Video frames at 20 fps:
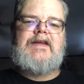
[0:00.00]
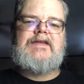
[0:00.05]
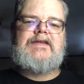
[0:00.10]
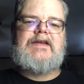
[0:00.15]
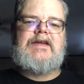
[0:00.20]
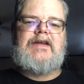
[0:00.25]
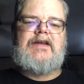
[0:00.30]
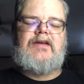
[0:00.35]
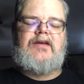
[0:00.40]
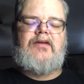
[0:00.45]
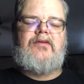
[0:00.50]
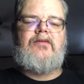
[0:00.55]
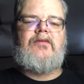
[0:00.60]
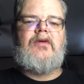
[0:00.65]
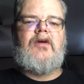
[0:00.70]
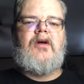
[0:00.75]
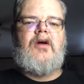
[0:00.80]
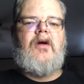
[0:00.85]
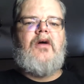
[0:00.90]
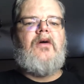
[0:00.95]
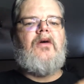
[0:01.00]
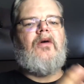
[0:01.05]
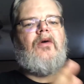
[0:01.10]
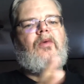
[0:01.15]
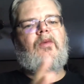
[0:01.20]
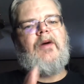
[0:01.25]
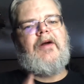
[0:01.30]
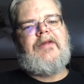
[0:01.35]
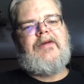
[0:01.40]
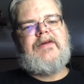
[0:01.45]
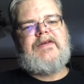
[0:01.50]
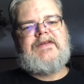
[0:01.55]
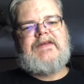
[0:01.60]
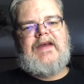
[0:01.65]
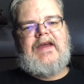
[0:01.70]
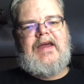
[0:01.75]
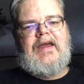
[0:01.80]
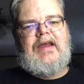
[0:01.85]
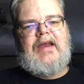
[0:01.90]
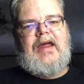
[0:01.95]
to you or whether it's
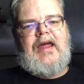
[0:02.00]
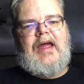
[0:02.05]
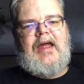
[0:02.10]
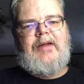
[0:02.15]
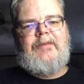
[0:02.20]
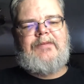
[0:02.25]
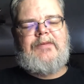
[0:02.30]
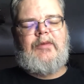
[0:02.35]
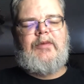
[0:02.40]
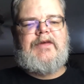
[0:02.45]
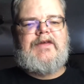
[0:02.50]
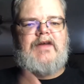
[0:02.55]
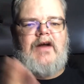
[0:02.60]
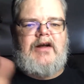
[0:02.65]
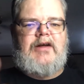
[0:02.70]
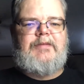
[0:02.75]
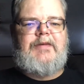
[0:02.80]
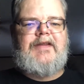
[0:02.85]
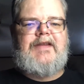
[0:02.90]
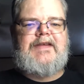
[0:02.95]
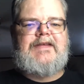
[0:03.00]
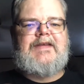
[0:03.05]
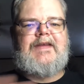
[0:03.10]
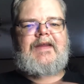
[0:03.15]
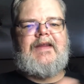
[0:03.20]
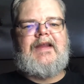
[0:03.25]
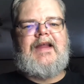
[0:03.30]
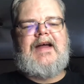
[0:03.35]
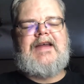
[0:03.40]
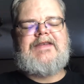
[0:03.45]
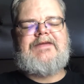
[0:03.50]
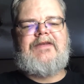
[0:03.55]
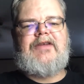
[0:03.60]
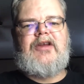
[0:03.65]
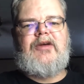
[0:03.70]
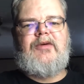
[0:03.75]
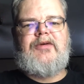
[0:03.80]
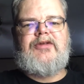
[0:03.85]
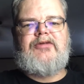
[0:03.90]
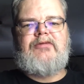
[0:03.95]
an NA. And we talked about this in the last
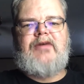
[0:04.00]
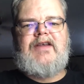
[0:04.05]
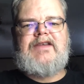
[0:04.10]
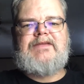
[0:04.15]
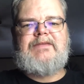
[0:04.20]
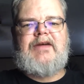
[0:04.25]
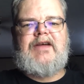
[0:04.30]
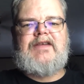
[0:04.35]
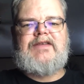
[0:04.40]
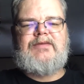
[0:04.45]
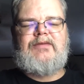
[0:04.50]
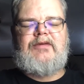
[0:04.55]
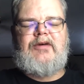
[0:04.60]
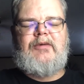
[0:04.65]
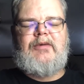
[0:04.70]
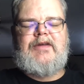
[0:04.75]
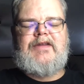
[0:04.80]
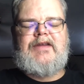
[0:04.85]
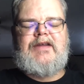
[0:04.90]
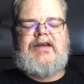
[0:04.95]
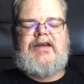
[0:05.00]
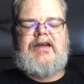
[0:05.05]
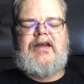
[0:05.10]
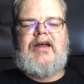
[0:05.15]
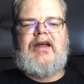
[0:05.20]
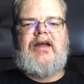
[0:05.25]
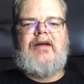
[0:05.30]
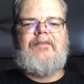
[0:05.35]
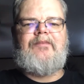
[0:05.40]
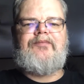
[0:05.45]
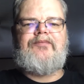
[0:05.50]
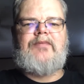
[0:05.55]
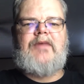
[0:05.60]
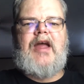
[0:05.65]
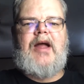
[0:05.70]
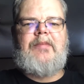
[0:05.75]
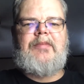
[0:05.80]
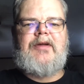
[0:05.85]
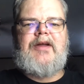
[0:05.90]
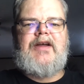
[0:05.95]
video with the resume or with the
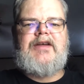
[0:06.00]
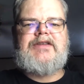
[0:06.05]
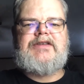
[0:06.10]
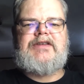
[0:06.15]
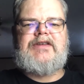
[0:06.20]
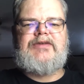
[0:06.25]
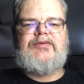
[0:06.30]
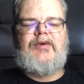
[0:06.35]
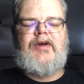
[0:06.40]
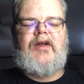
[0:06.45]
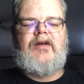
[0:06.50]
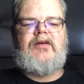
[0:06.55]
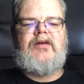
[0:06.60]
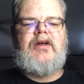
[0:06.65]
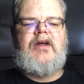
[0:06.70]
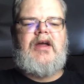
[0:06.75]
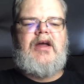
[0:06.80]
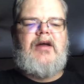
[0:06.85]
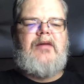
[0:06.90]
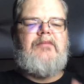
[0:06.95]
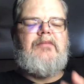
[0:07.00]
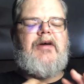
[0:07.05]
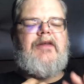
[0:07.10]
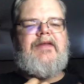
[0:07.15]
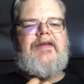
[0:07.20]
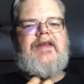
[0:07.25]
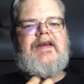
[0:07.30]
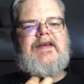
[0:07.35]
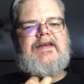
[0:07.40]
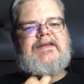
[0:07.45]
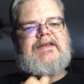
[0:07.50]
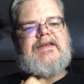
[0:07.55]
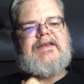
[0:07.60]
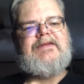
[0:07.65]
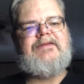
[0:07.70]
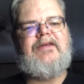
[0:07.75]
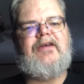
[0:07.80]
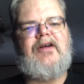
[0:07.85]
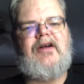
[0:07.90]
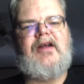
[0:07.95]
application as well. But this
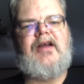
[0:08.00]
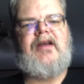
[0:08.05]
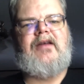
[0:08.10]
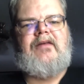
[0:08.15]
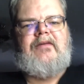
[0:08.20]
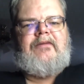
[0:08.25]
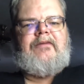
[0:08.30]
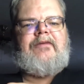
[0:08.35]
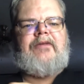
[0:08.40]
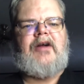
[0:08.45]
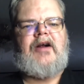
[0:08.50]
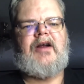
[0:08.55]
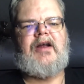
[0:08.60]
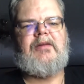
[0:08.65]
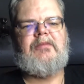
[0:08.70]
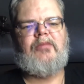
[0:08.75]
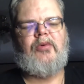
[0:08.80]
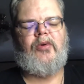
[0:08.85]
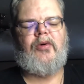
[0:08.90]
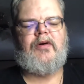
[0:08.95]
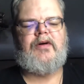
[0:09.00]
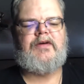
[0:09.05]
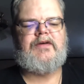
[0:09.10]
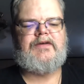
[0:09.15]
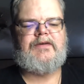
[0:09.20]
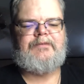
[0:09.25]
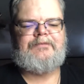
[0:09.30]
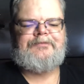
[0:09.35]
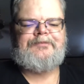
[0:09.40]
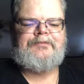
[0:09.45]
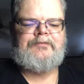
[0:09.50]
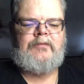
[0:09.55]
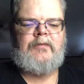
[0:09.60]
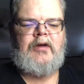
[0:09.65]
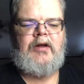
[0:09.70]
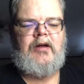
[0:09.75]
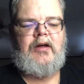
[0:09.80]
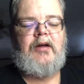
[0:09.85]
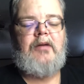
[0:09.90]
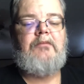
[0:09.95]
is very, very important.
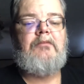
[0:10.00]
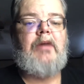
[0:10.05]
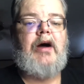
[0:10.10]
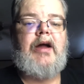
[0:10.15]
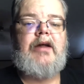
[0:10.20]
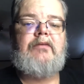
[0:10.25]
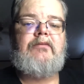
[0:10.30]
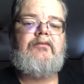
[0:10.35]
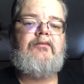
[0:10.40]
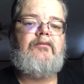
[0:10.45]
The